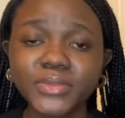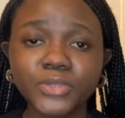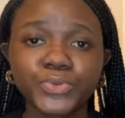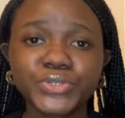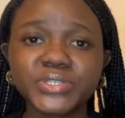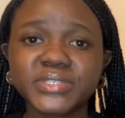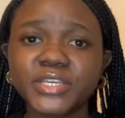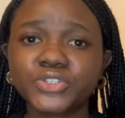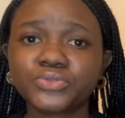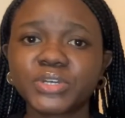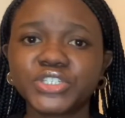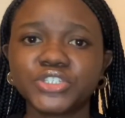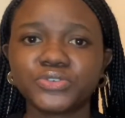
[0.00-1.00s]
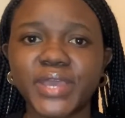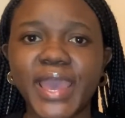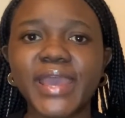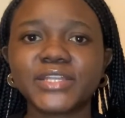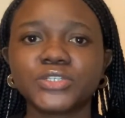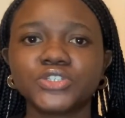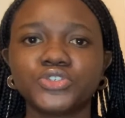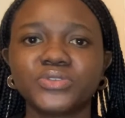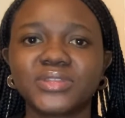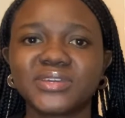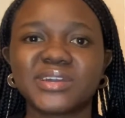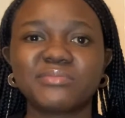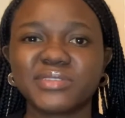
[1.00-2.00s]
when you stay too much in your head and you
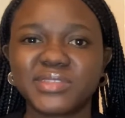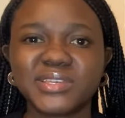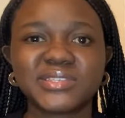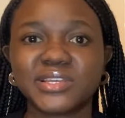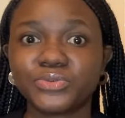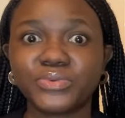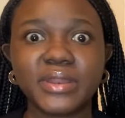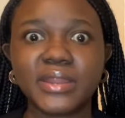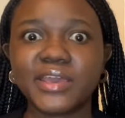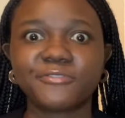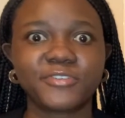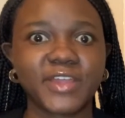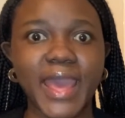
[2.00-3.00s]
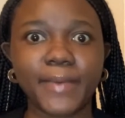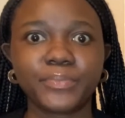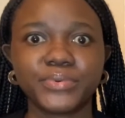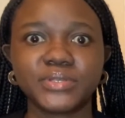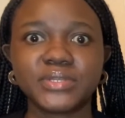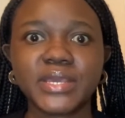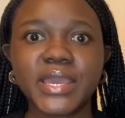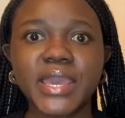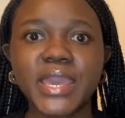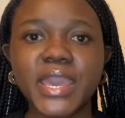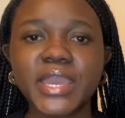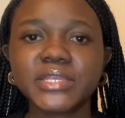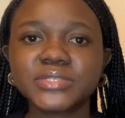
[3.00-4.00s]
think about things that will never happen,
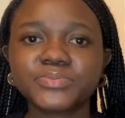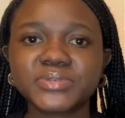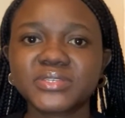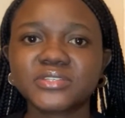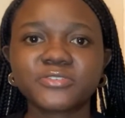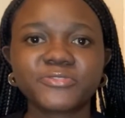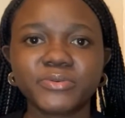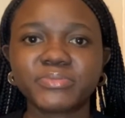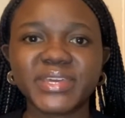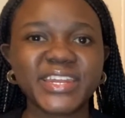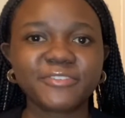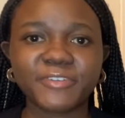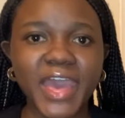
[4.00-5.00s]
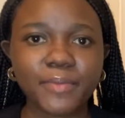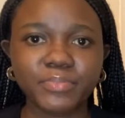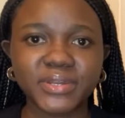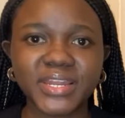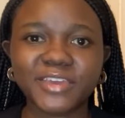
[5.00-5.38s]
80% of them, they never happen.